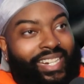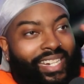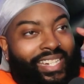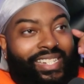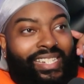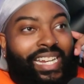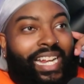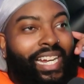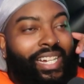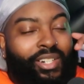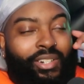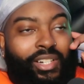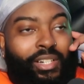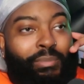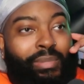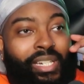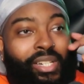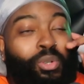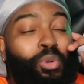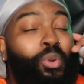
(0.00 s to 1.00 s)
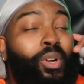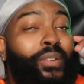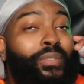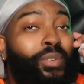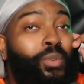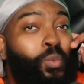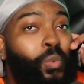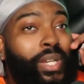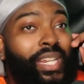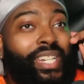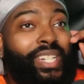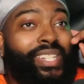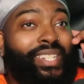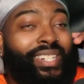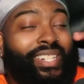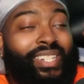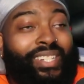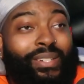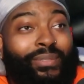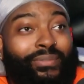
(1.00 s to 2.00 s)
It's not going to be whoever
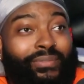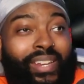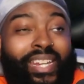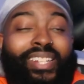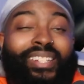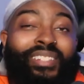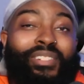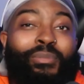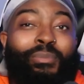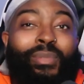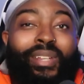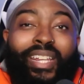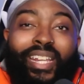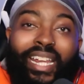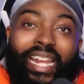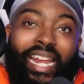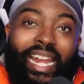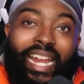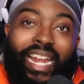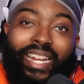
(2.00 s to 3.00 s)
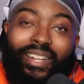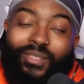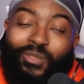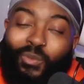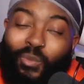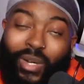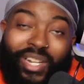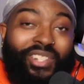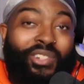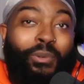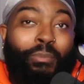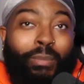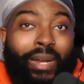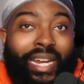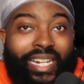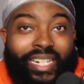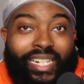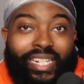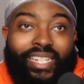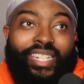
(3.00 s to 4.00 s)
wins get to face him at
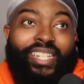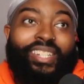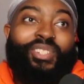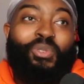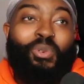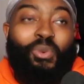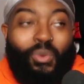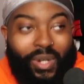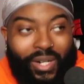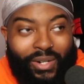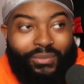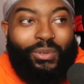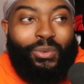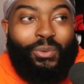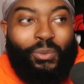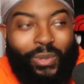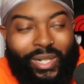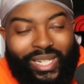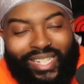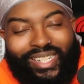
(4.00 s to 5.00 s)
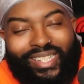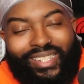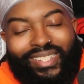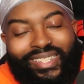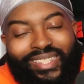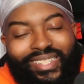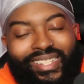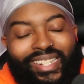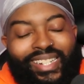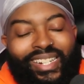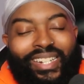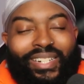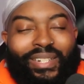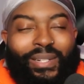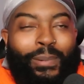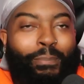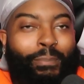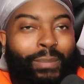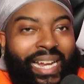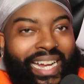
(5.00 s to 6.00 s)
WrestleMania. It's whoever wins
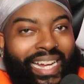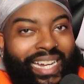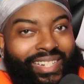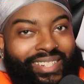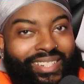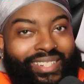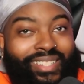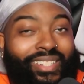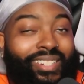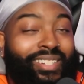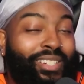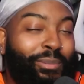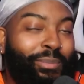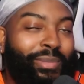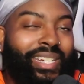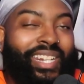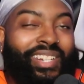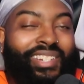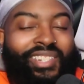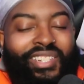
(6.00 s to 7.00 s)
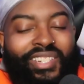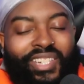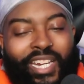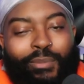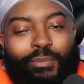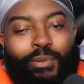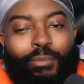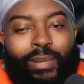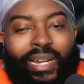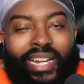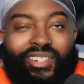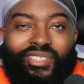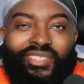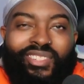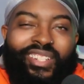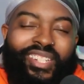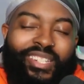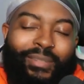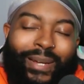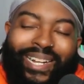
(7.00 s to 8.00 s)
the match, the Elimination Chamber match
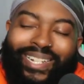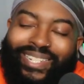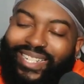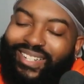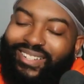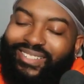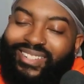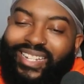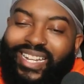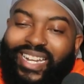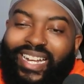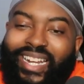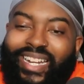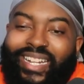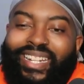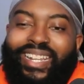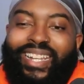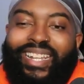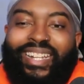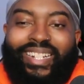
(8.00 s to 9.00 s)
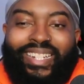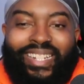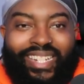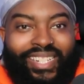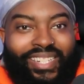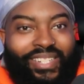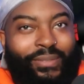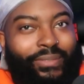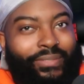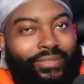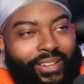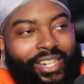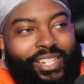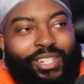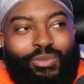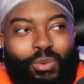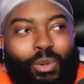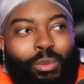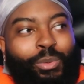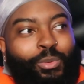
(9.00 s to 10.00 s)
on the SmackDown side, get to
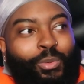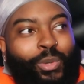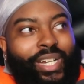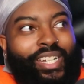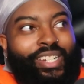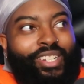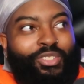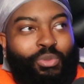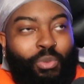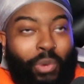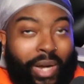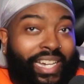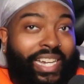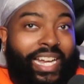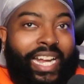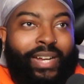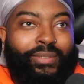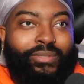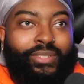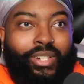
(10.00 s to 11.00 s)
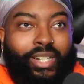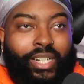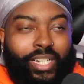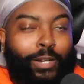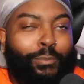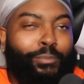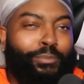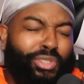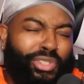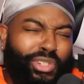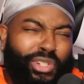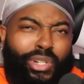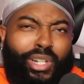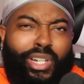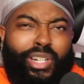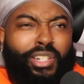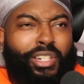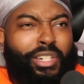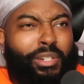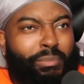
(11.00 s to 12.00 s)
face Roman Reigns right after. And I'm sure
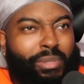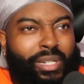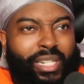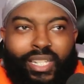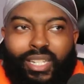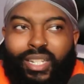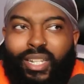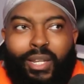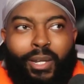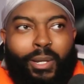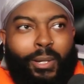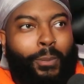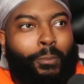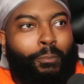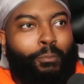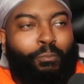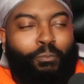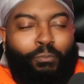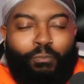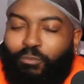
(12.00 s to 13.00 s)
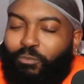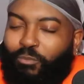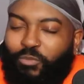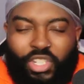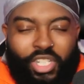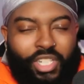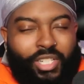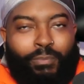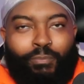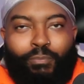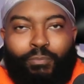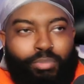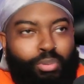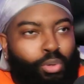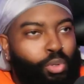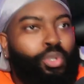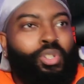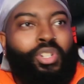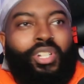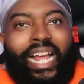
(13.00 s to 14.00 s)
they're going to be just
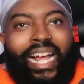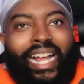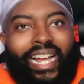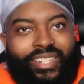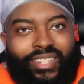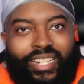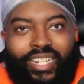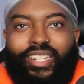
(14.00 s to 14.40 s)
brutalized.